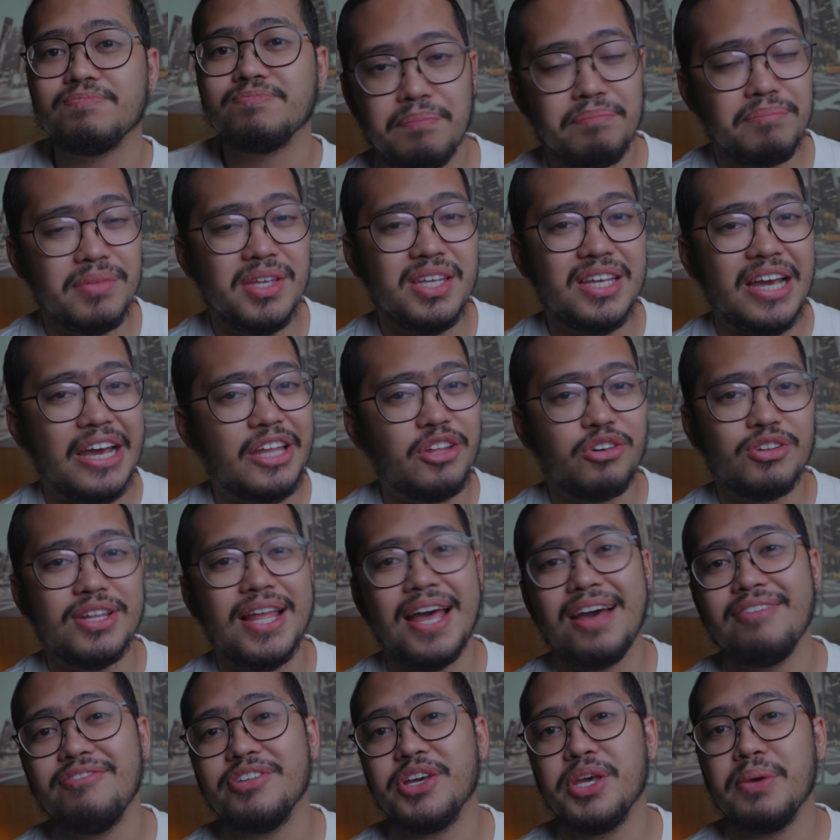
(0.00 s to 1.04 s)
Me, I don't
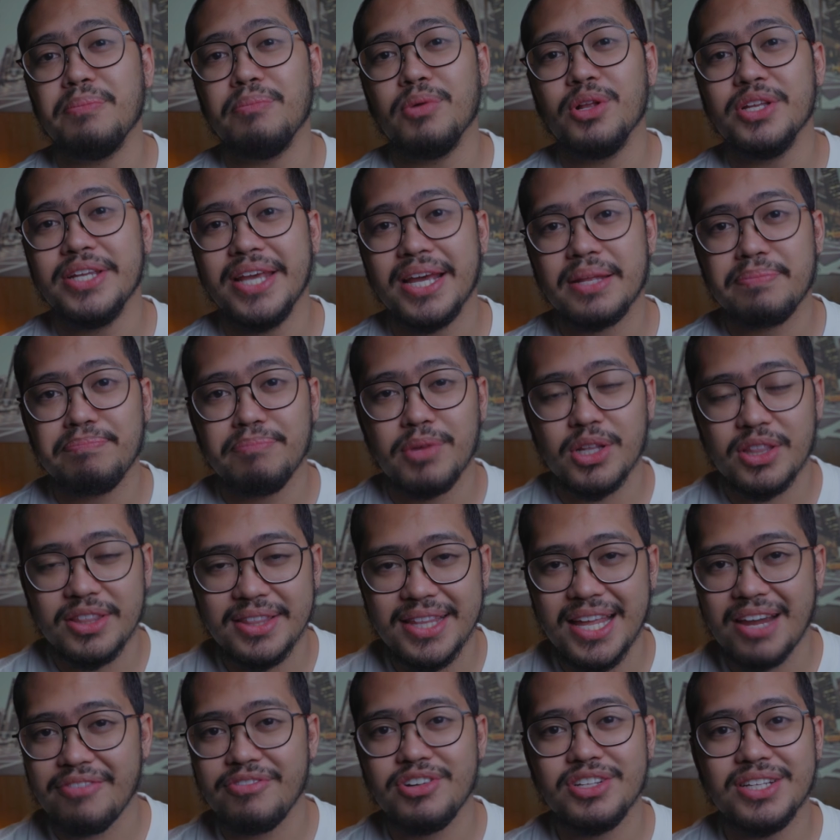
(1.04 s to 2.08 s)
have a gimbal yet, but
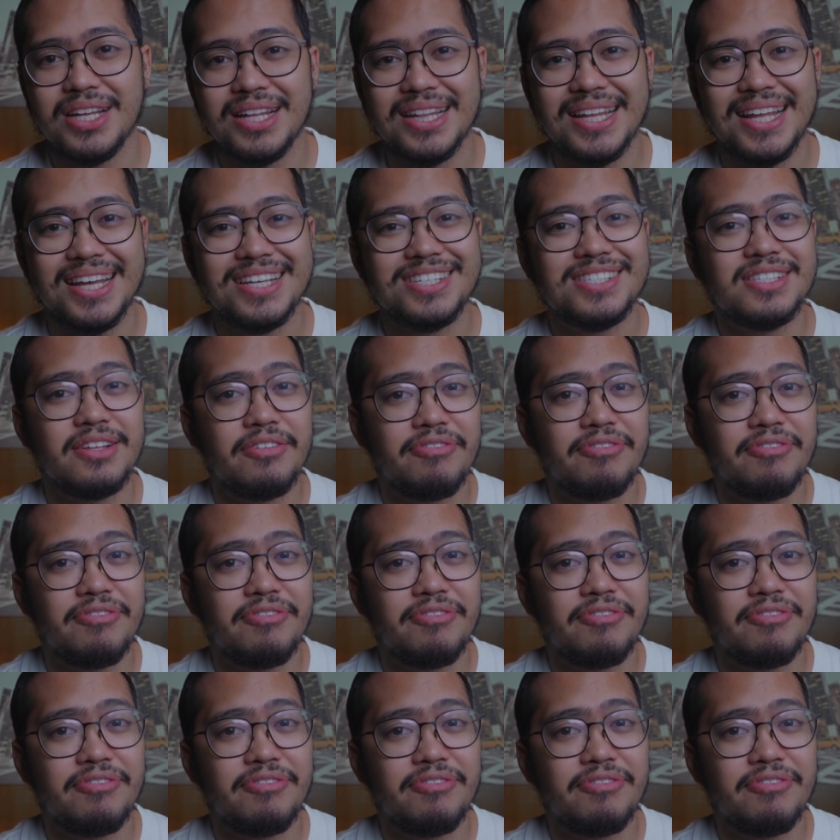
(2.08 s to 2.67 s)
nevertheless, the